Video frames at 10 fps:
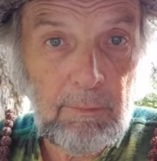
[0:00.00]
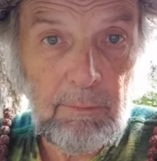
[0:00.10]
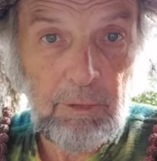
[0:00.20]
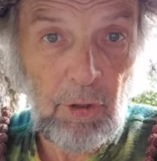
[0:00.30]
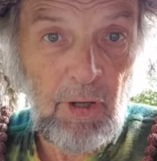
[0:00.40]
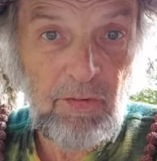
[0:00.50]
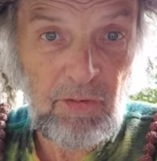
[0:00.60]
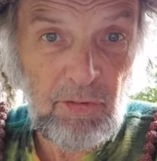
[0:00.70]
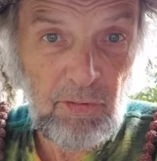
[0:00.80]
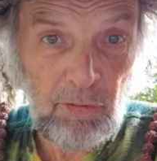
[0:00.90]

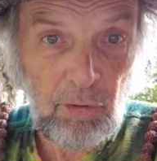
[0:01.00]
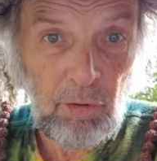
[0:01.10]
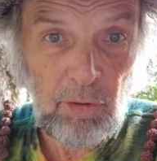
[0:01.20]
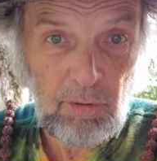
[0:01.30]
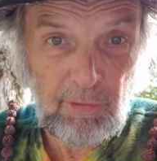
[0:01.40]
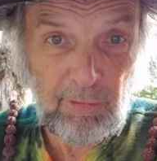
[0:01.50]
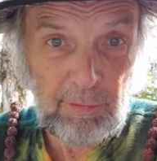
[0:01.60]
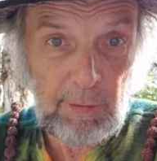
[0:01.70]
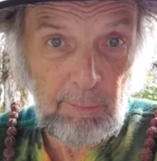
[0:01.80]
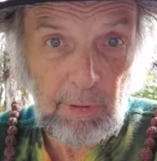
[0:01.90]
touched to the core. His
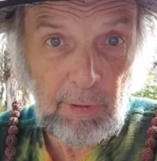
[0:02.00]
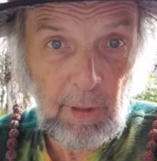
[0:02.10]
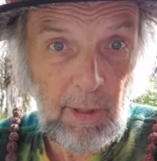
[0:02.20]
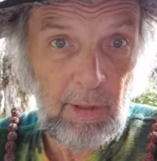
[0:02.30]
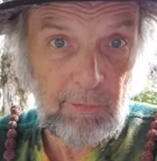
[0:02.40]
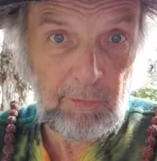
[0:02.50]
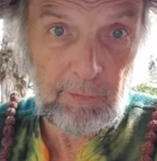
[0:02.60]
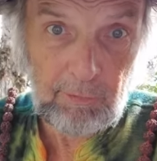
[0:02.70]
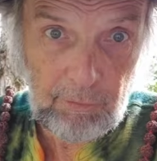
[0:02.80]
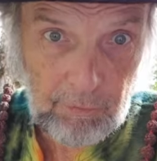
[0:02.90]
gleaming eyes
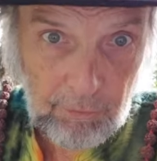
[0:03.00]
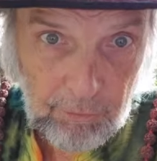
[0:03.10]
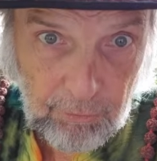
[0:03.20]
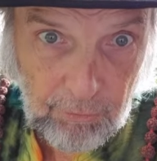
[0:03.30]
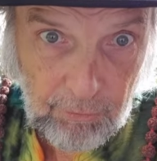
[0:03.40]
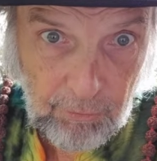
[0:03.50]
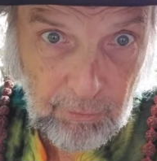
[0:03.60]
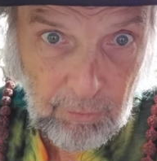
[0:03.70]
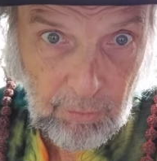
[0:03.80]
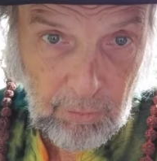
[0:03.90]
just zzz.
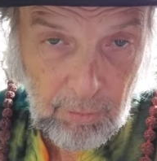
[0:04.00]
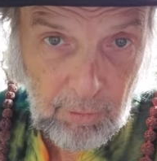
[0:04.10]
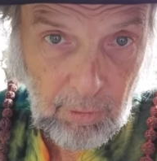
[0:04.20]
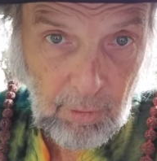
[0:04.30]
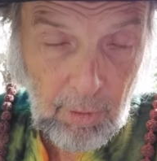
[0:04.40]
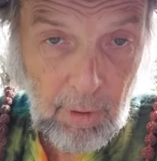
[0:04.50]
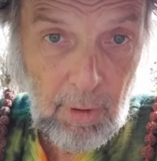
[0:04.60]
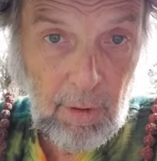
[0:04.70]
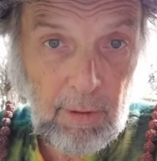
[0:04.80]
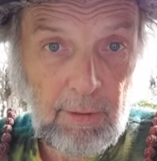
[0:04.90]

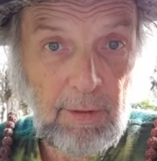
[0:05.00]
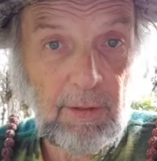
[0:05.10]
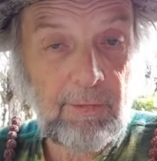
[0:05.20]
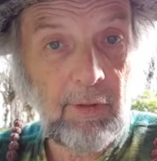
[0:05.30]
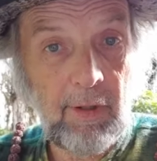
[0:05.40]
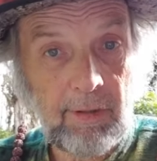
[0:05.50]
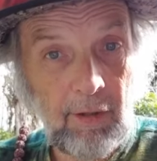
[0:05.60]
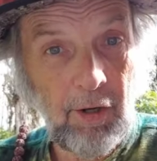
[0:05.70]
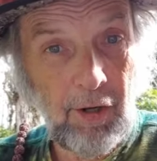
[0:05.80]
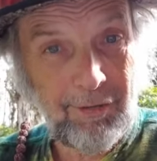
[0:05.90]
And he's
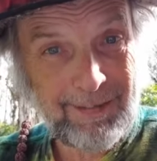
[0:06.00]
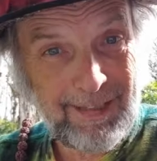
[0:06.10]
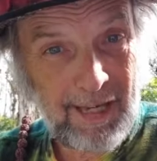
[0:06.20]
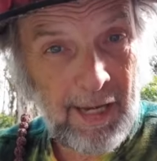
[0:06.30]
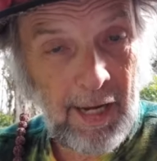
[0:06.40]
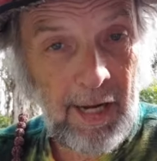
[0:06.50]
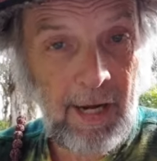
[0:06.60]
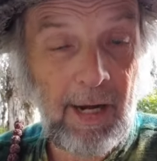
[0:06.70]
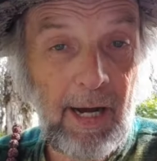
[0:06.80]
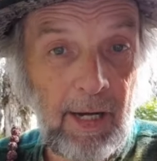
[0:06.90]
like, oh
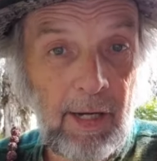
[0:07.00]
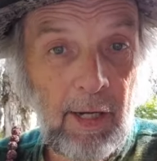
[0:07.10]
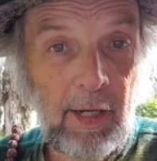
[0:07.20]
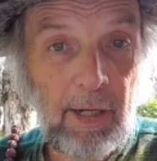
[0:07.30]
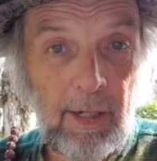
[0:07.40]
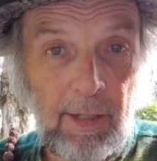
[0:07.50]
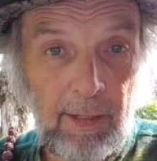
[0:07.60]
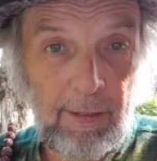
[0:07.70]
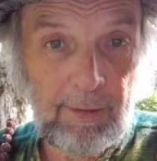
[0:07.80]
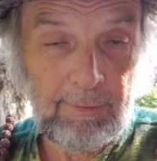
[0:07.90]
yeah.
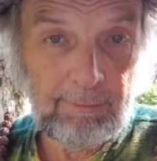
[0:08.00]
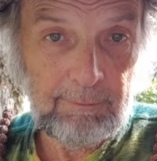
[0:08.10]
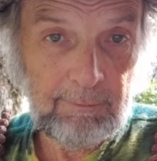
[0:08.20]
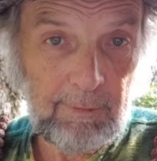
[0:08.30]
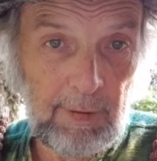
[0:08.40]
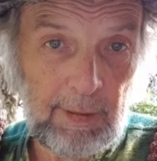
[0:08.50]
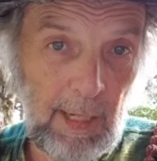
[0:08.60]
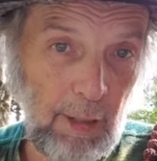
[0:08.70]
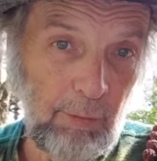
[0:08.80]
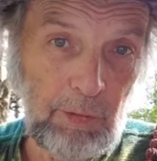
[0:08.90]
And
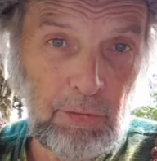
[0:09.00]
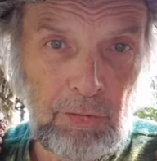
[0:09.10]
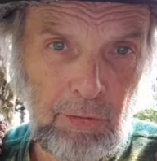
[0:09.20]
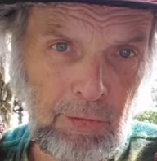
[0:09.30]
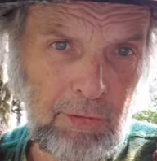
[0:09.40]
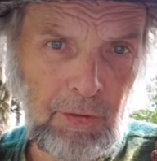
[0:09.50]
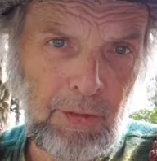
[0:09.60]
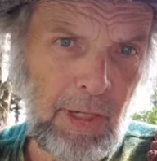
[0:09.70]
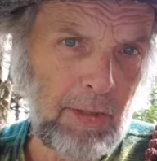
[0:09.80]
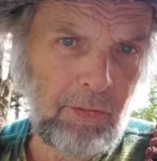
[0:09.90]
how are you doing
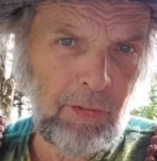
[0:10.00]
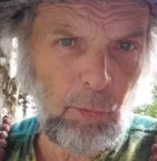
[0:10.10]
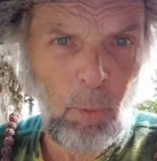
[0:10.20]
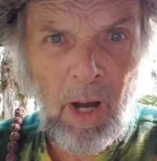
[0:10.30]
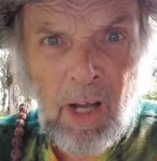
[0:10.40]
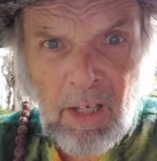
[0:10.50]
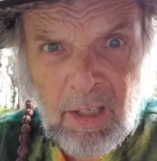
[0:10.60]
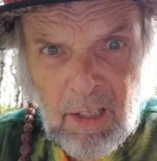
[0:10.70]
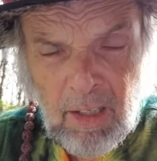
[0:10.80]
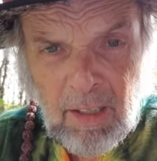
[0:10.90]
today, sir? What?
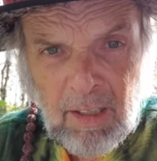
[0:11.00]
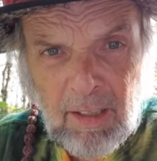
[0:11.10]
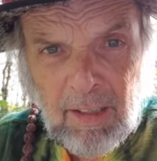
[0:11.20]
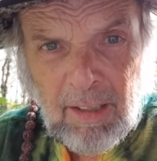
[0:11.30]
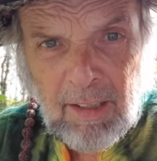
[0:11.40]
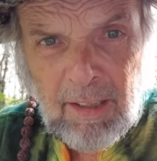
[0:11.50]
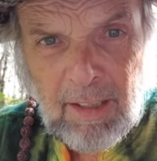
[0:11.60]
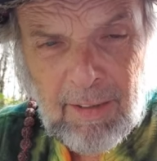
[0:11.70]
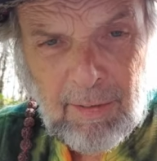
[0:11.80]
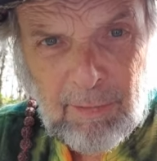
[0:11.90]

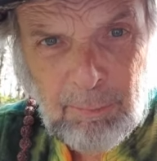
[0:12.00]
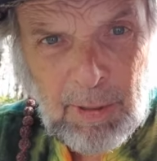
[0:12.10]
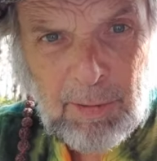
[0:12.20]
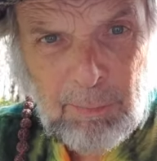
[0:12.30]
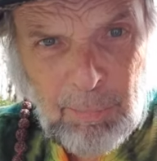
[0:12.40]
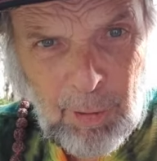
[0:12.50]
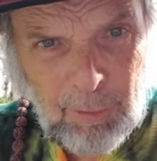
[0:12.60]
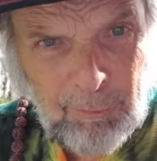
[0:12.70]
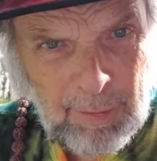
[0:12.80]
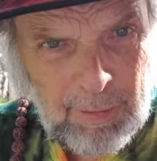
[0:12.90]
And he speaks
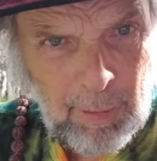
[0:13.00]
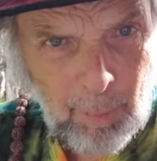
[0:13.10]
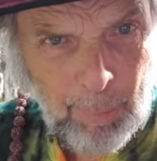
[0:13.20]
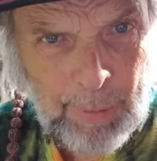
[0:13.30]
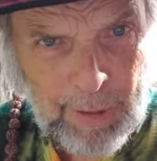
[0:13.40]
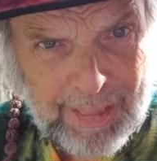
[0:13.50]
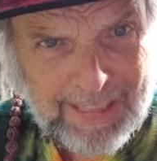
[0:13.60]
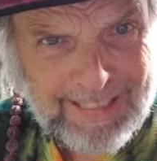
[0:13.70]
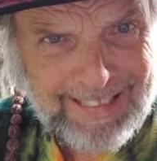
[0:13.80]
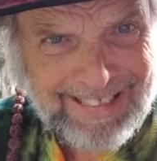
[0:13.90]
perfect
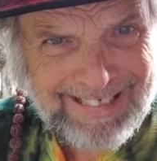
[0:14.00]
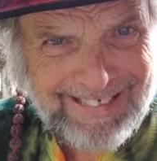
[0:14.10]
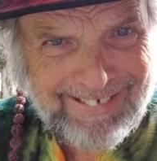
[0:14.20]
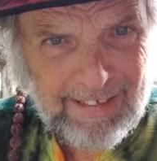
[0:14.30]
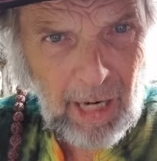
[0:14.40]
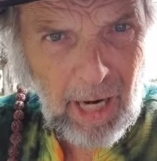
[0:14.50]
British